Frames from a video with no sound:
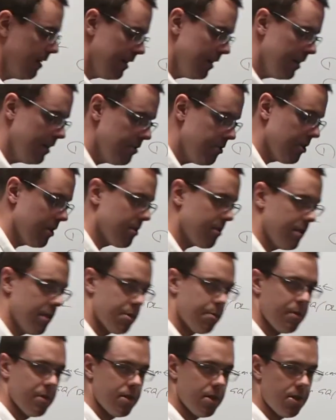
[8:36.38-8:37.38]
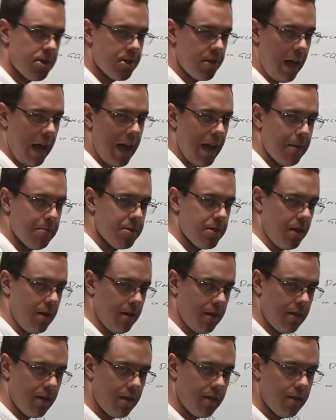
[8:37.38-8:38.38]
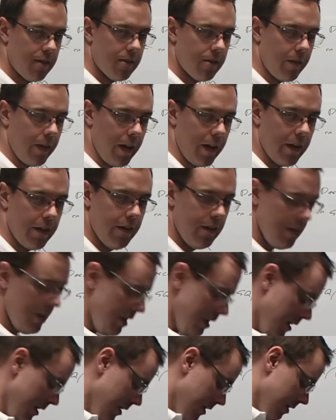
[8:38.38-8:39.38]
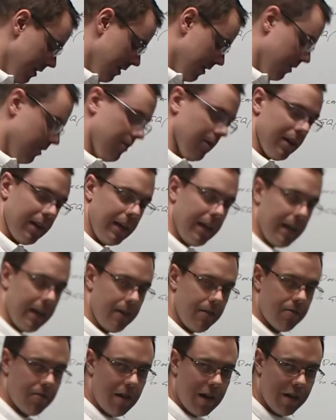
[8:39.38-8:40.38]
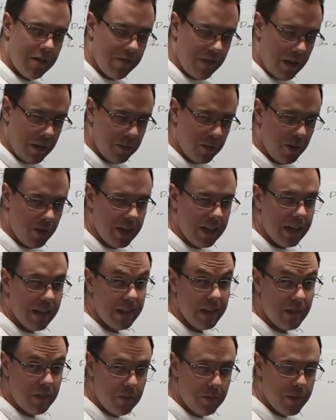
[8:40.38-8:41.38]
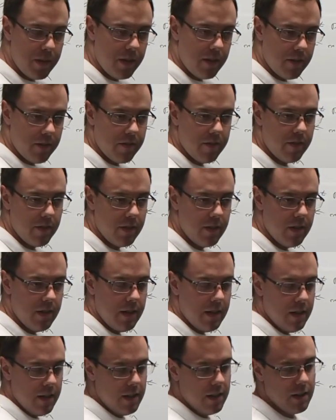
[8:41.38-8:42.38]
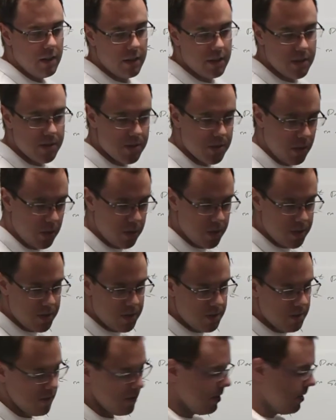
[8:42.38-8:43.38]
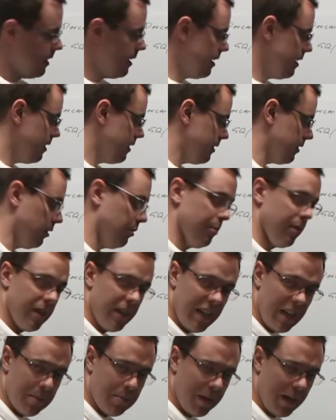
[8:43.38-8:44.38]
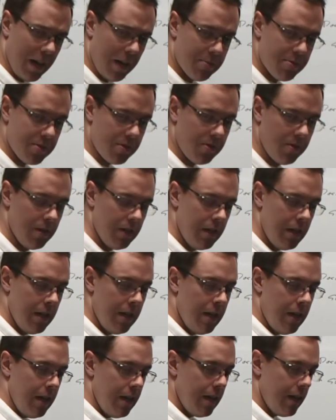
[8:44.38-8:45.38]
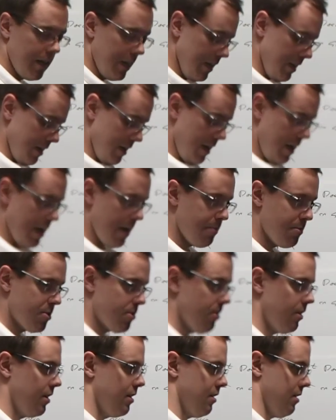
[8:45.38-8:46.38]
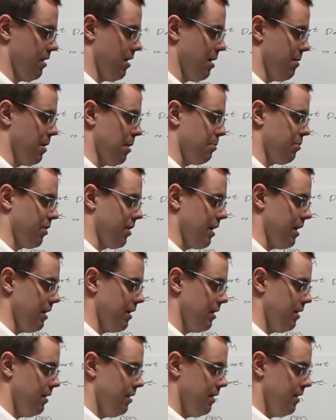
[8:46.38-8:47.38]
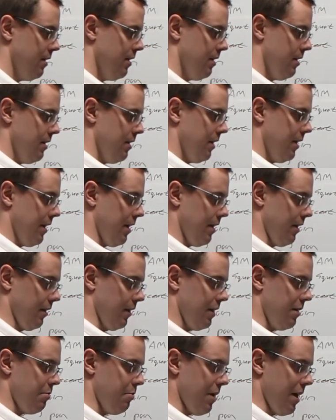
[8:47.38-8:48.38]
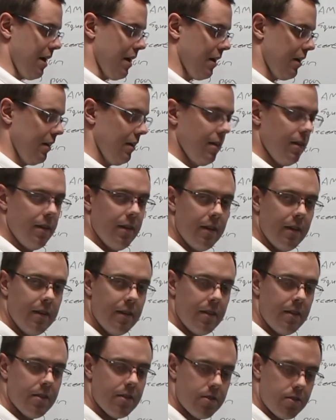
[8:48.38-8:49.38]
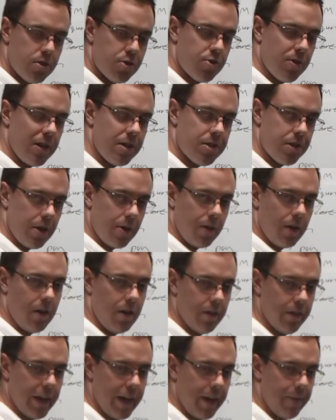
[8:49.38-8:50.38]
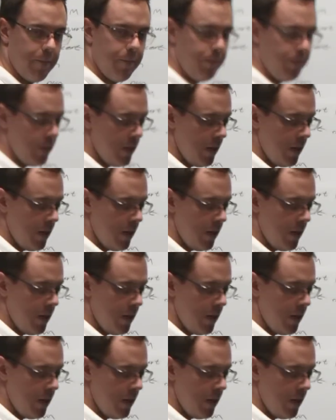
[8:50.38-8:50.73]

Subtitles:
Just this position, abs on, okay? Gonna get rec fem, gonna get a little bit of iliopsoas, a little bit of hip capsule. Again, abs are on, I'm upright. Can I lean back, stretch out, all that.